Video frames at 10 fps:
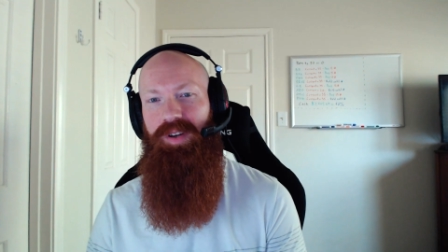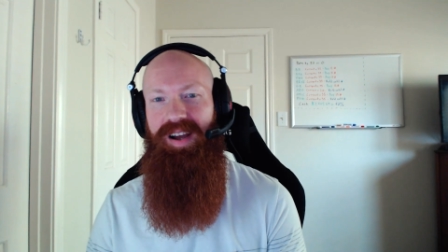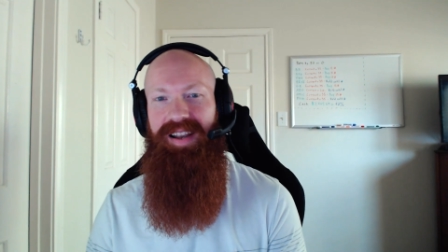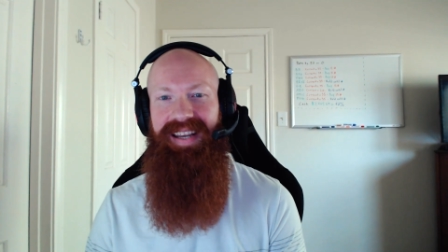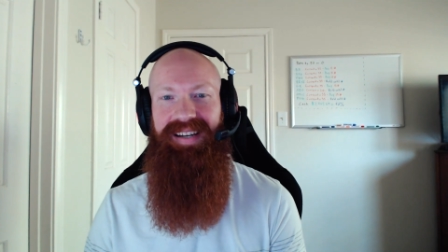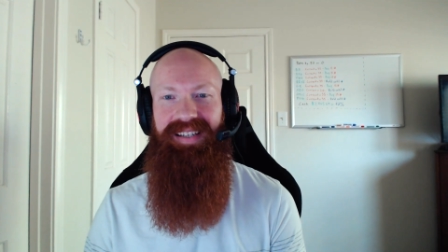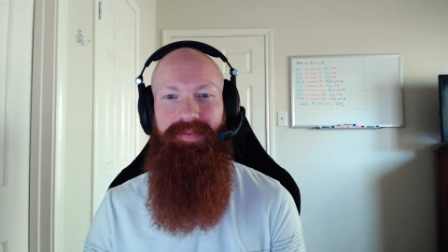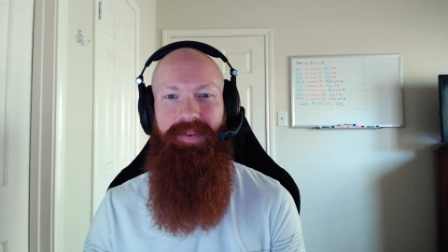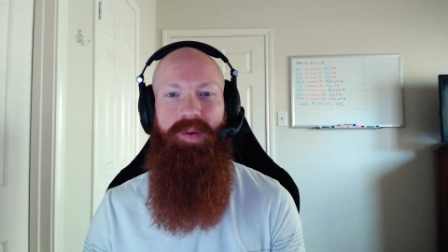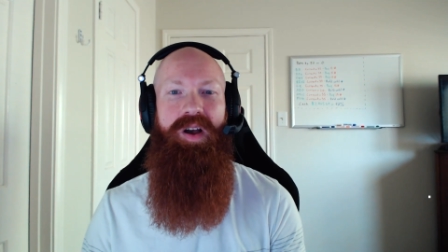your contact
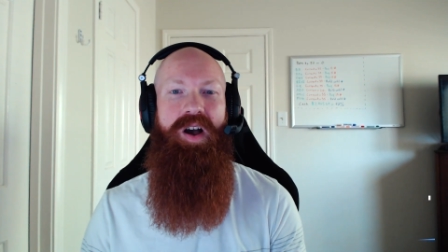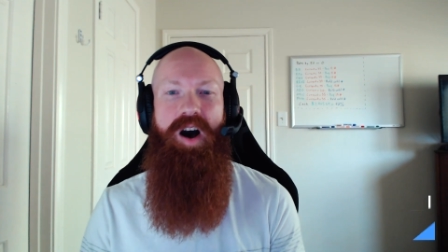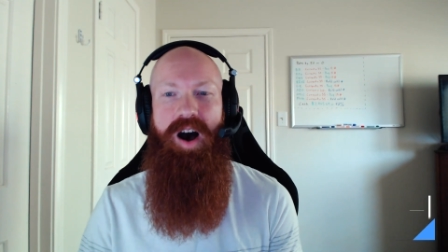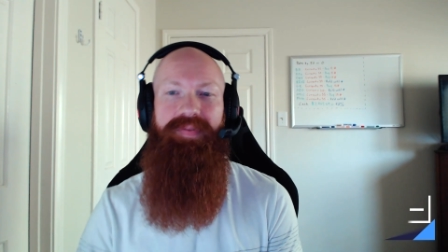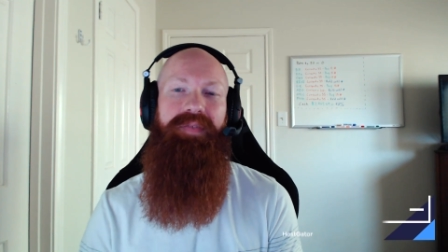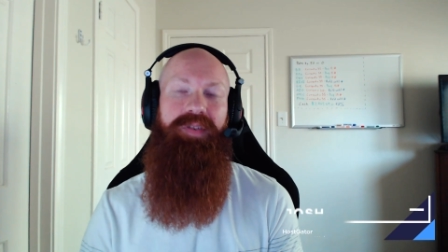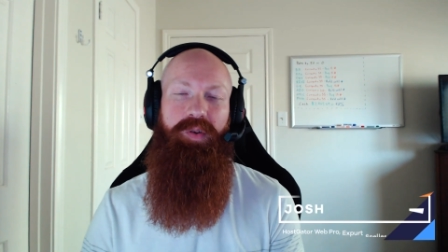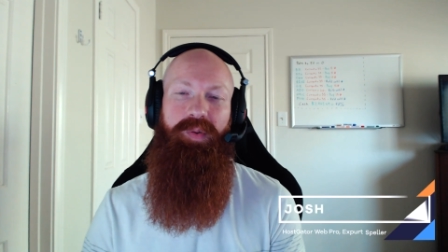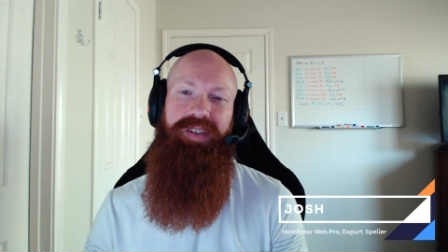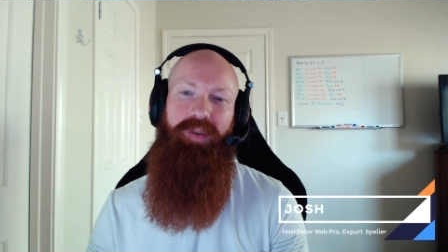info off of the
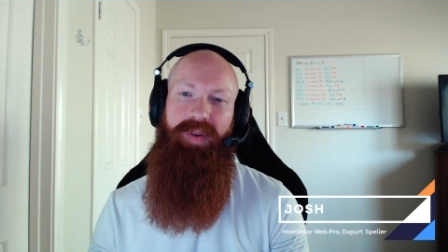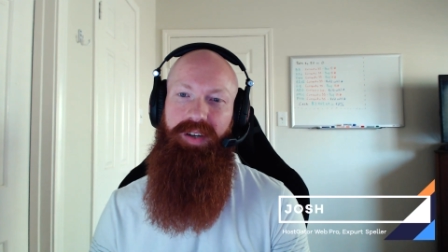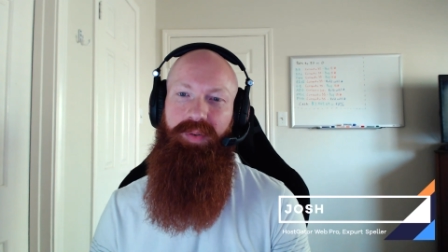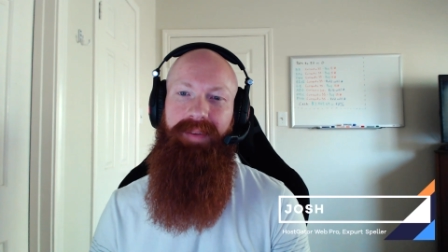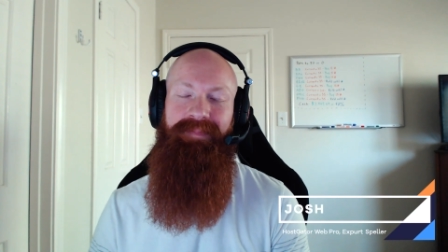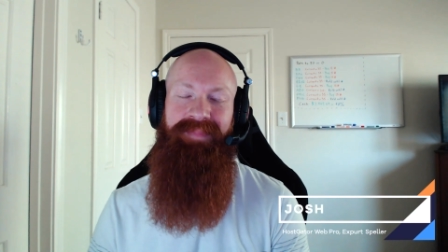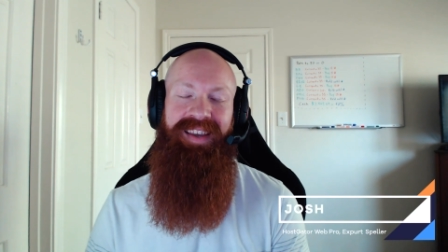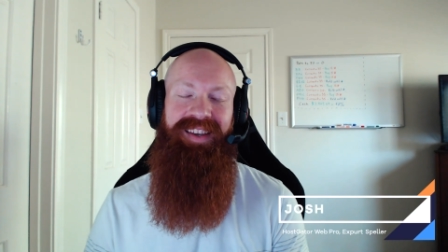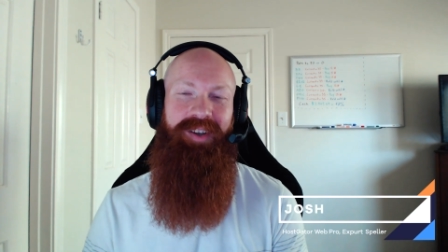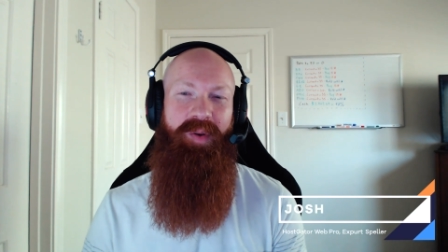Whois directory.
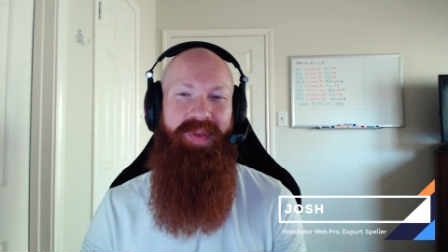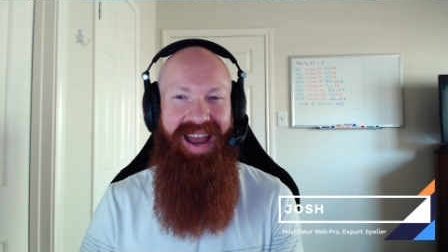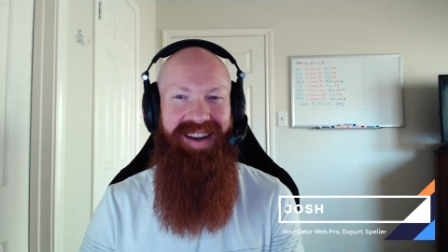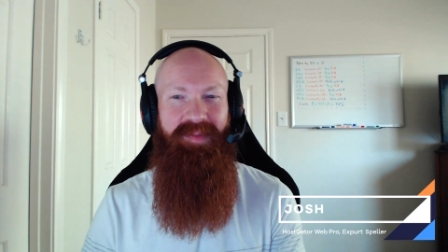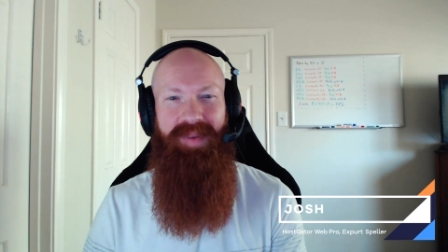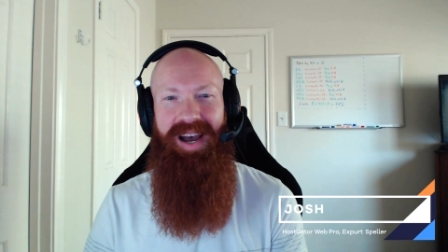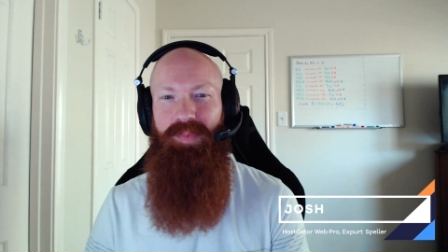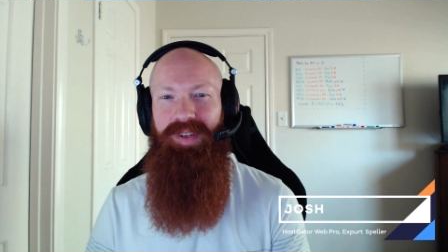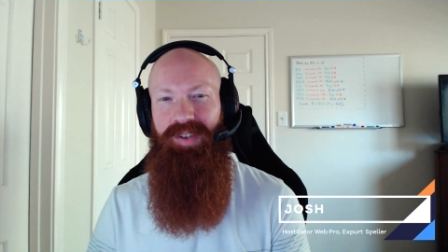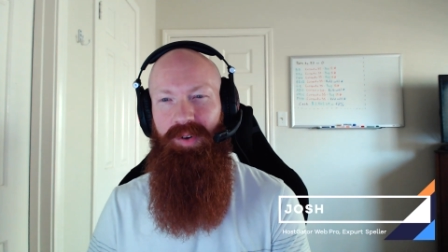So, that
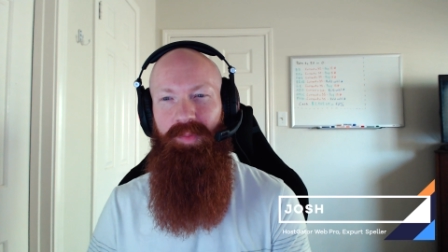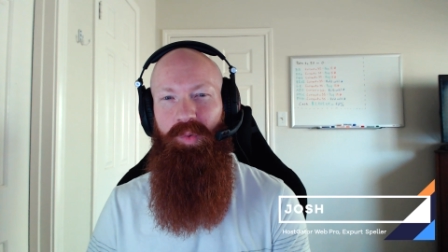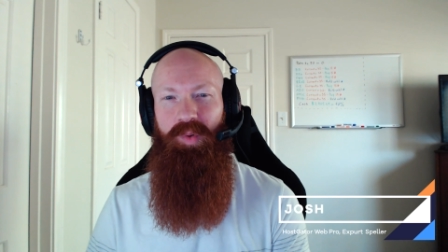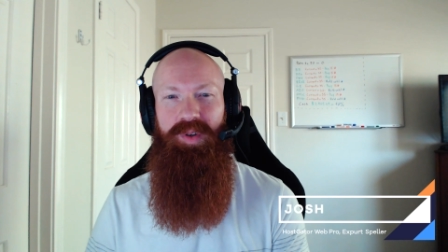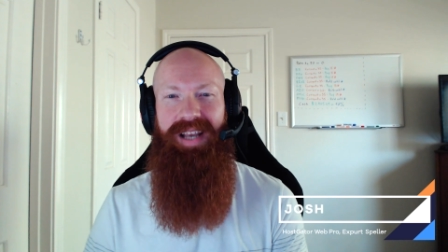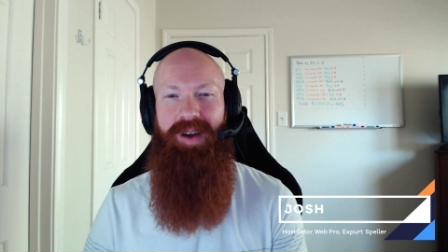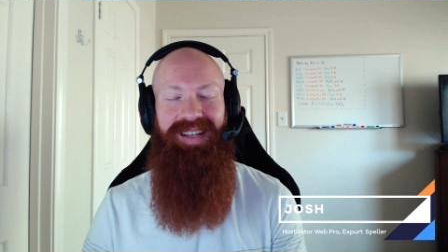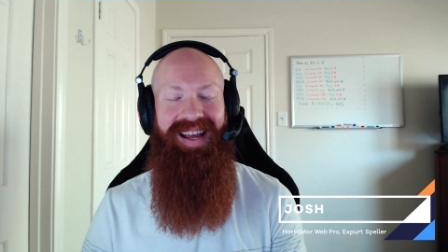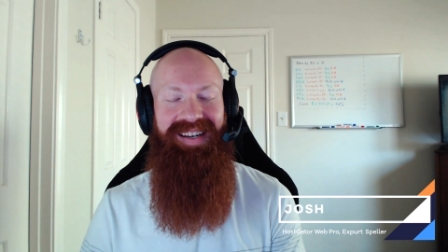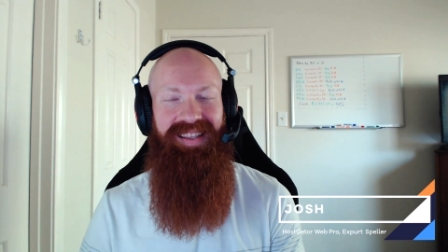combined with certain rules
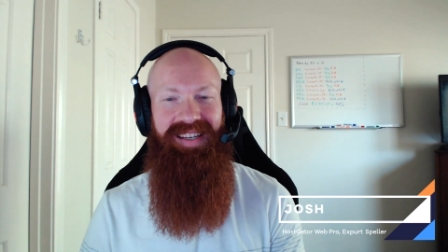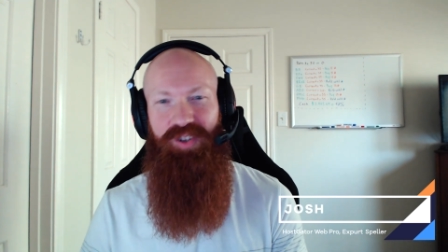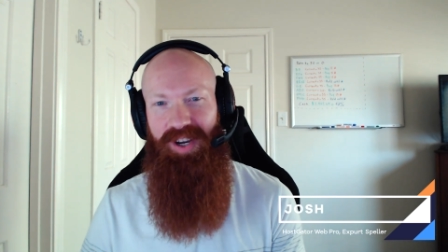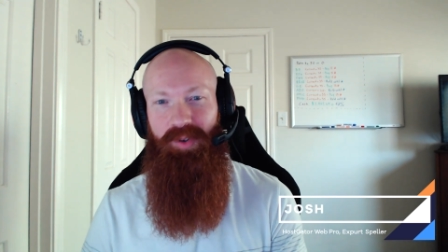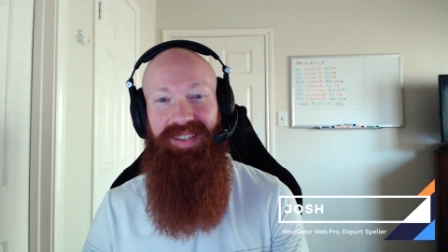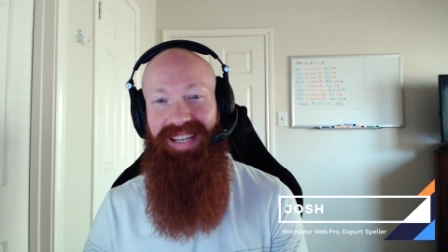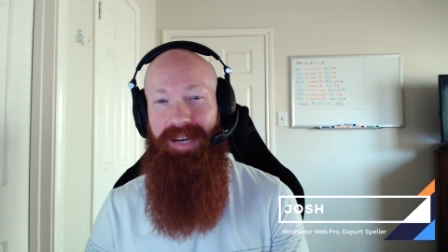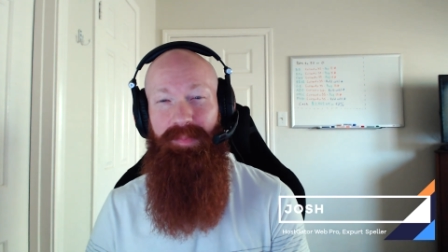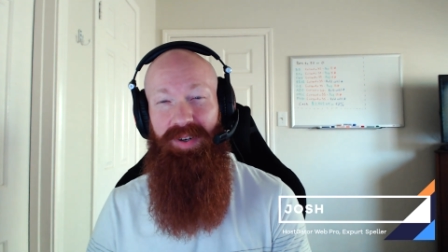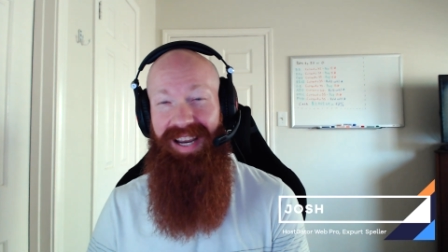outlined in the General
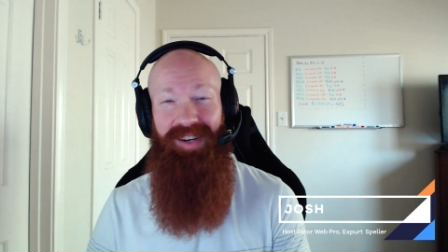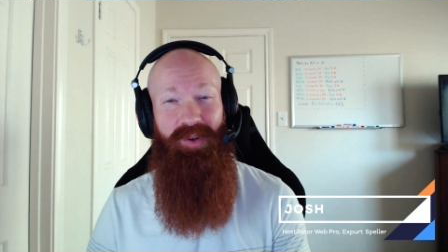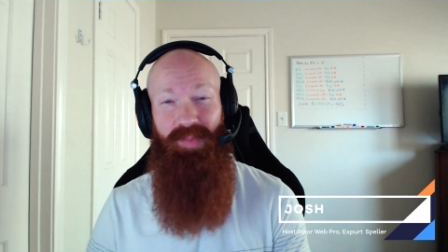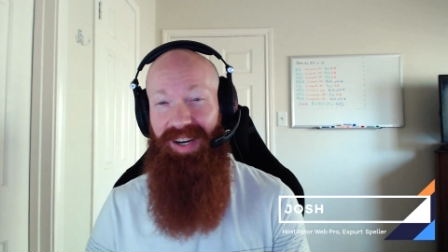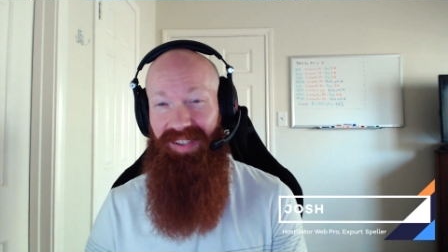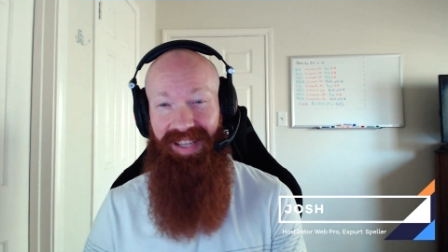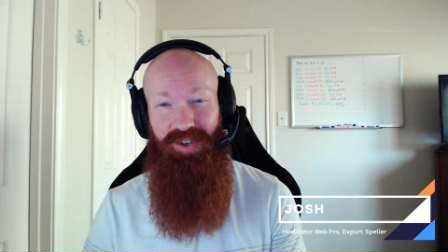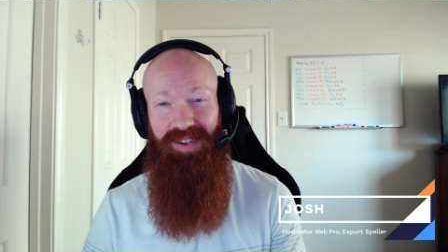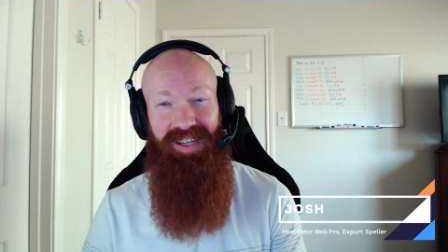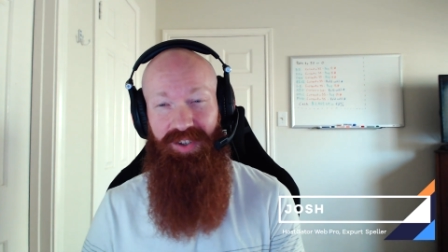Data Protection
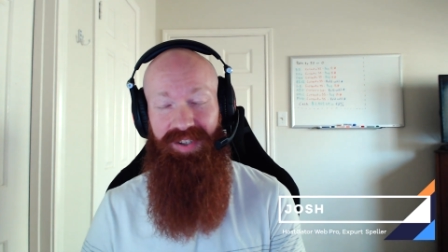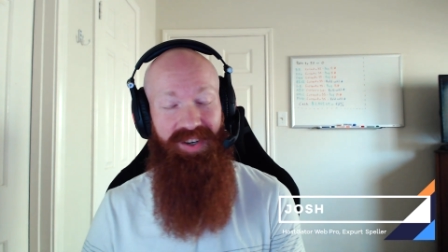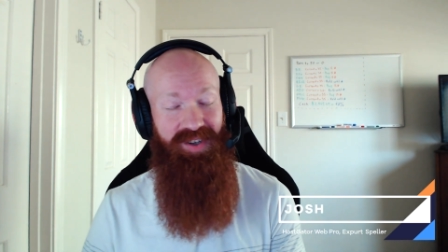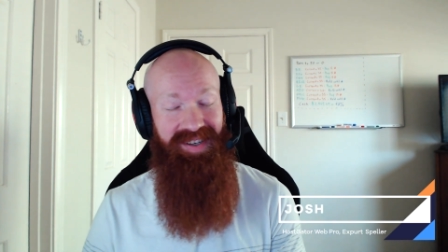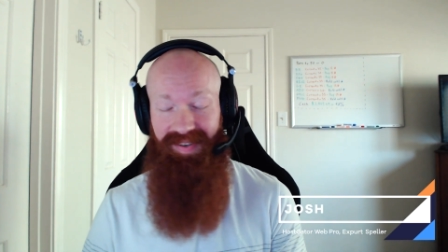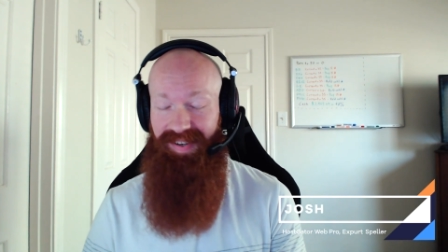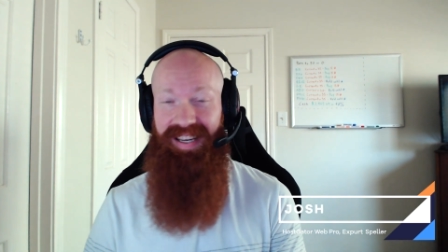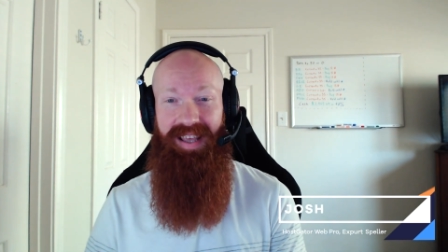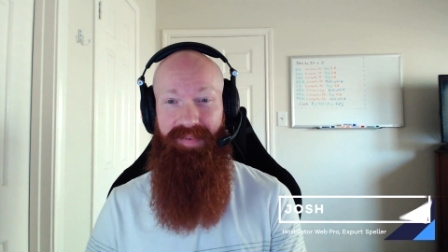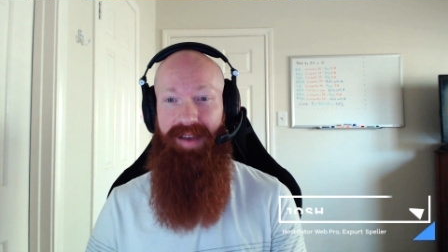Regulation legislation,
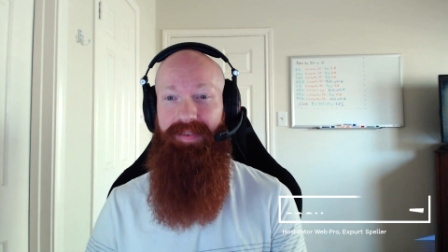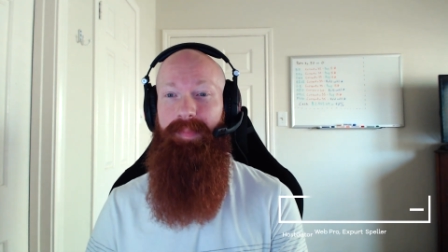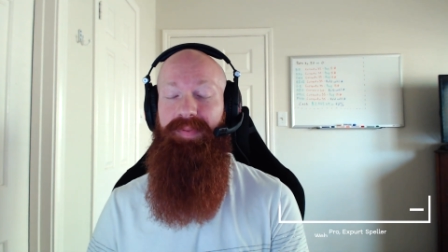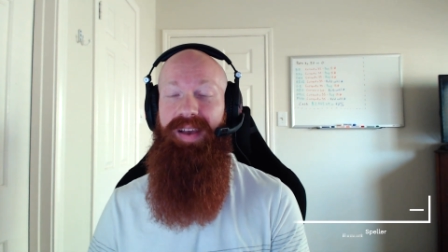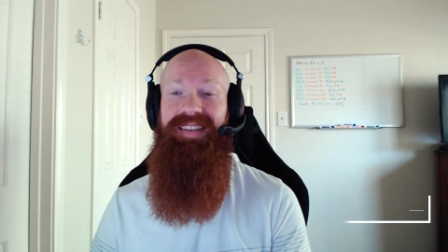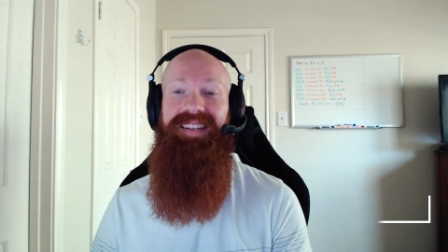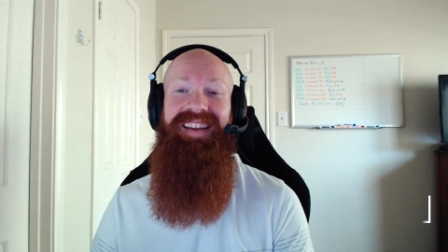say that five times fast,